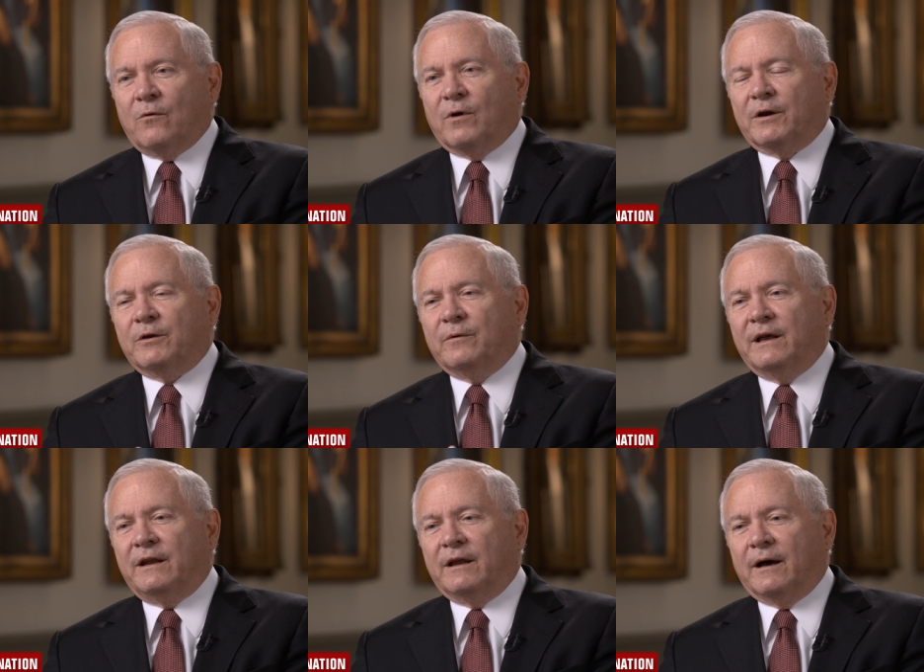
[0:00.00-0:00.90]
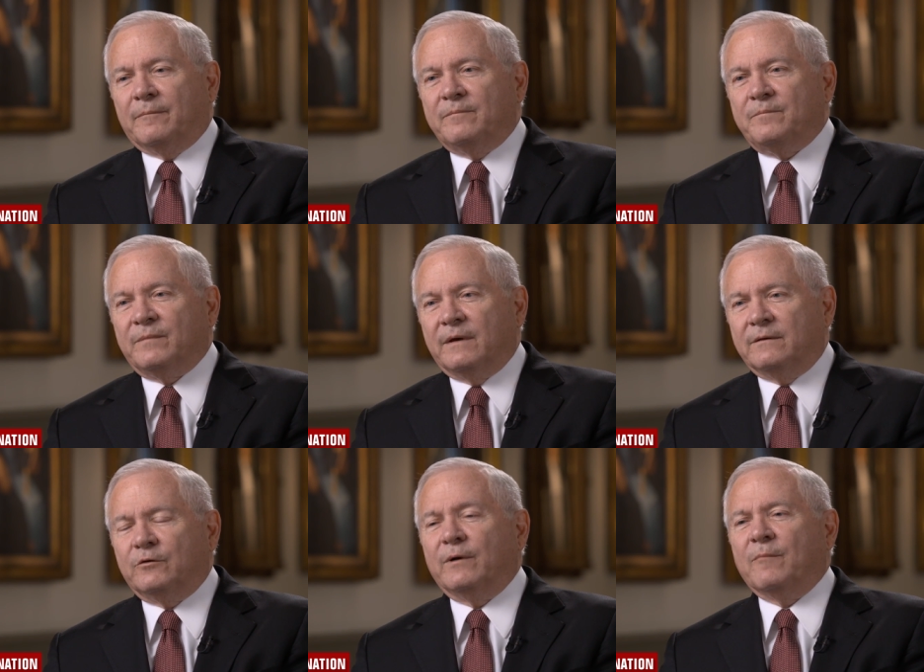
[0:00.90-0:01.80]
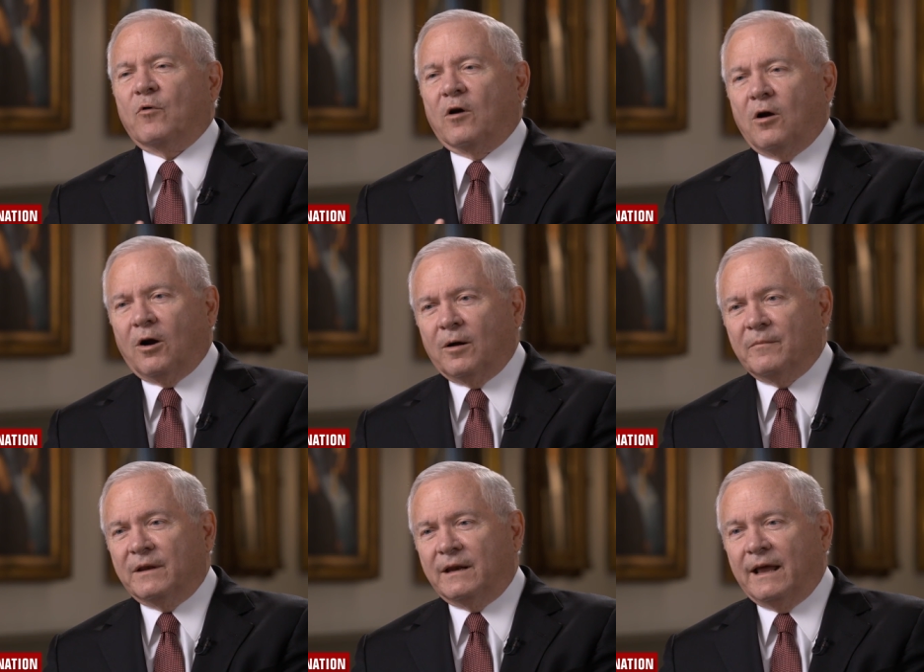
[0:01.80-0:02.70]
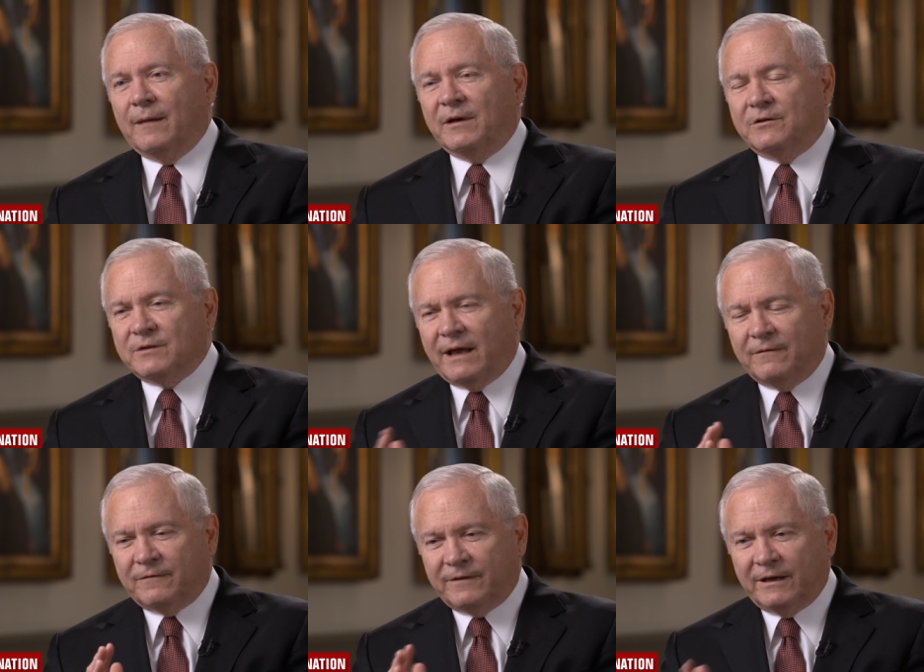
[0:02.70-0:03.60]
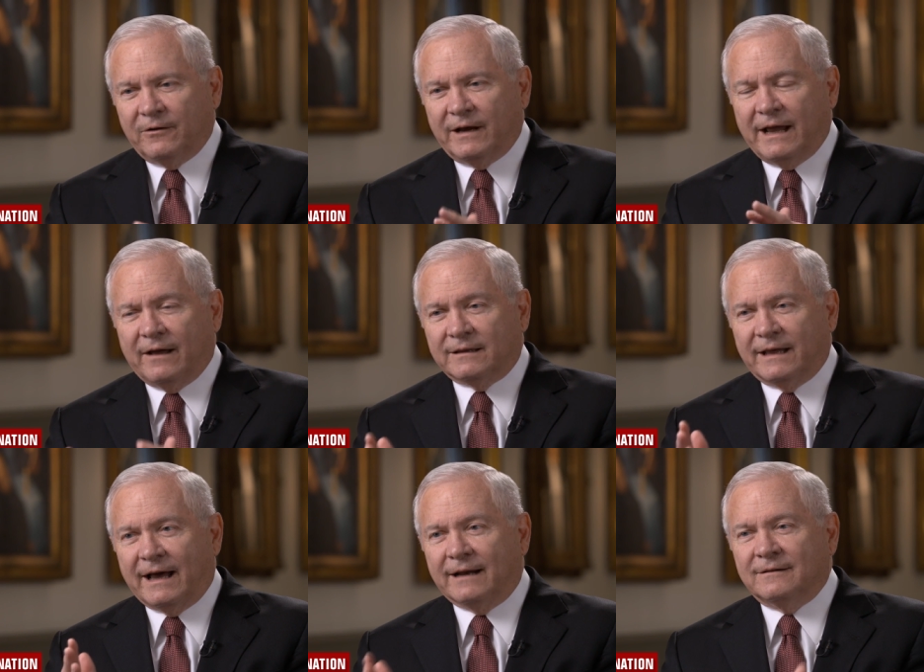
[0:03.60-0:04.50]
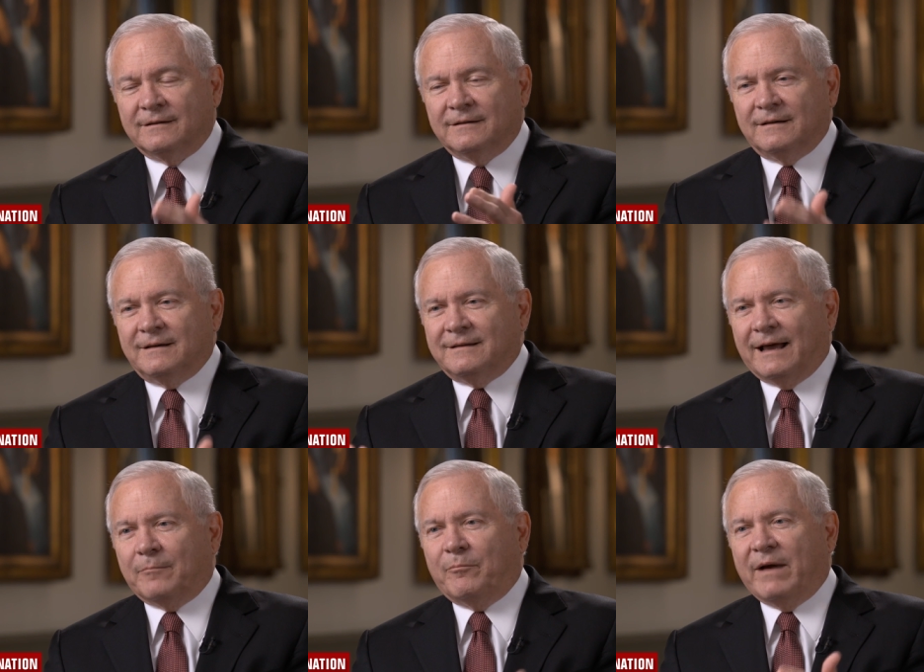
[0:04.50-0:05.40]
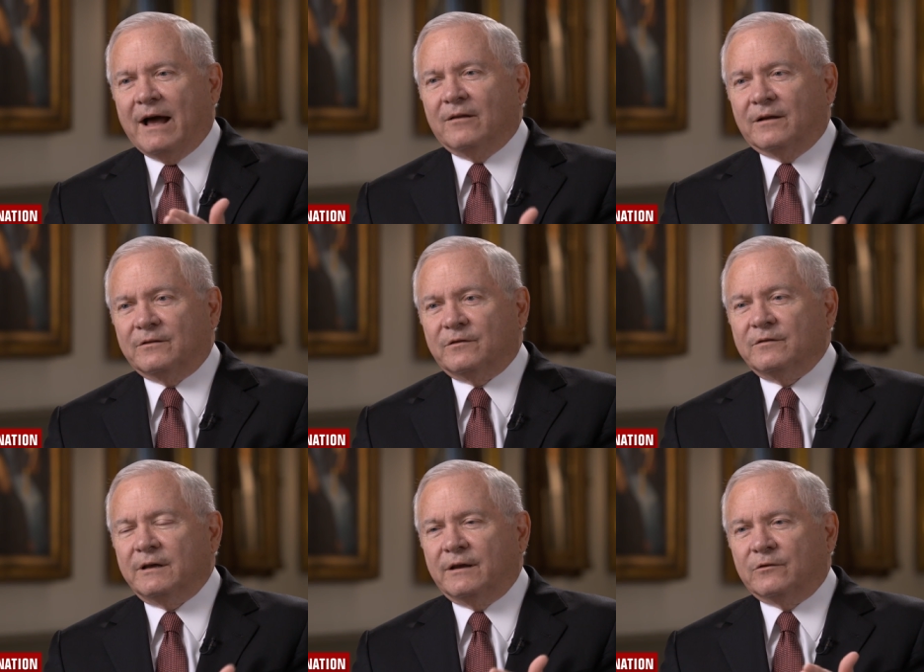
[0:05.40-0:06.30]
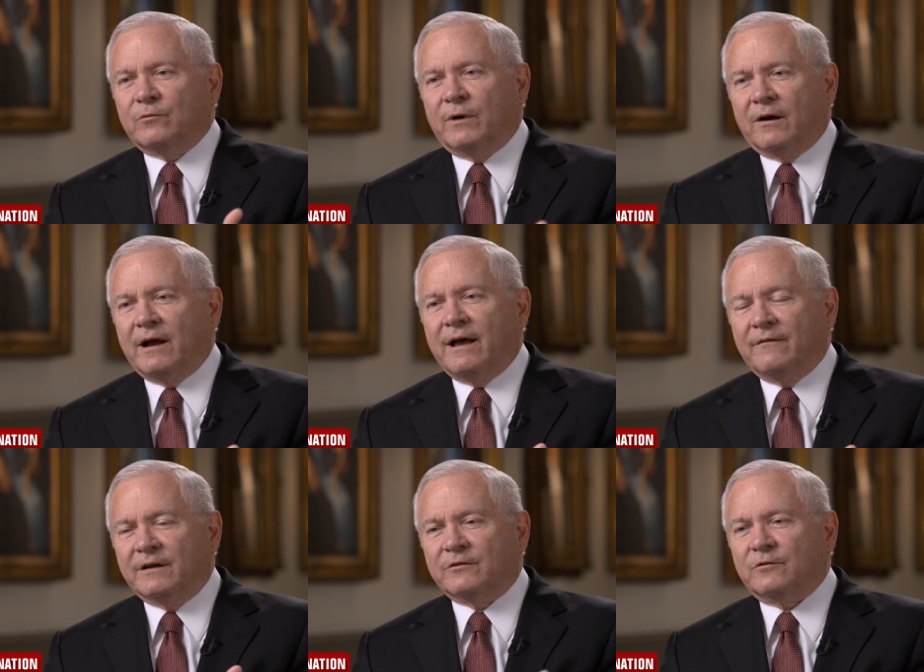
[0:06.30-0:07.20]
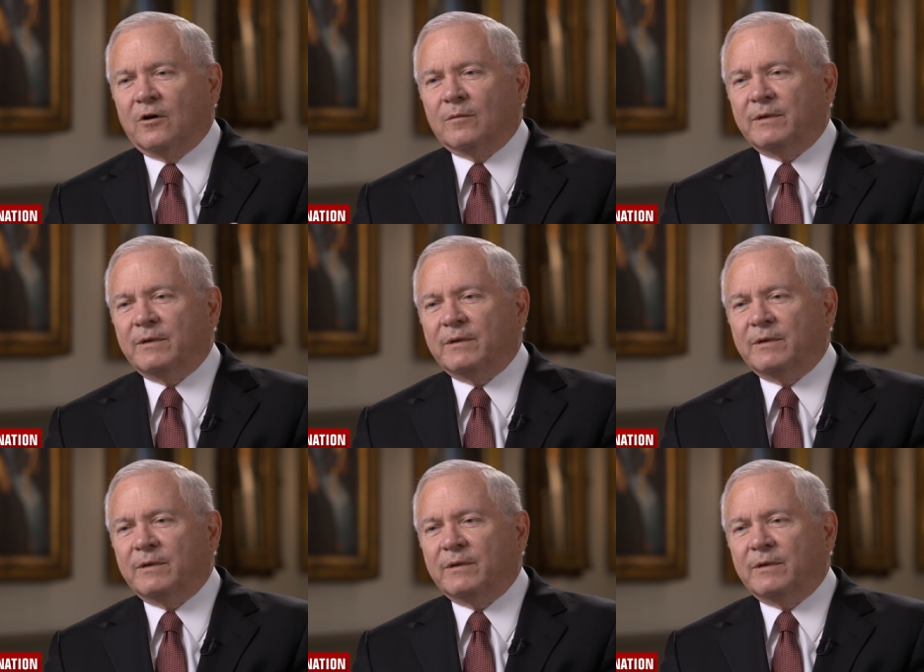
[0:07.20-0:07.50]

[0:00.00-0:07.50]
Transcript: where you end up doing more harm than damage. And figuring out that, that balance is where having strong